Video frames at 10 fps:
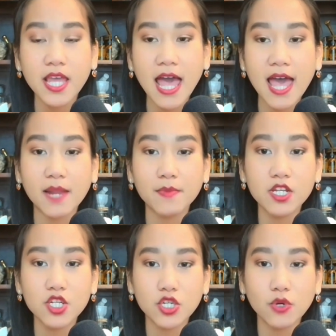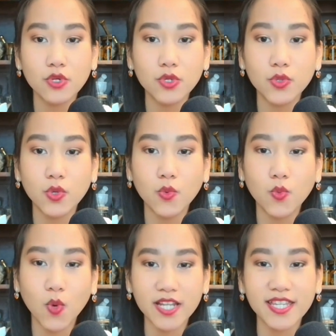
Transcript: And I'm going to show you what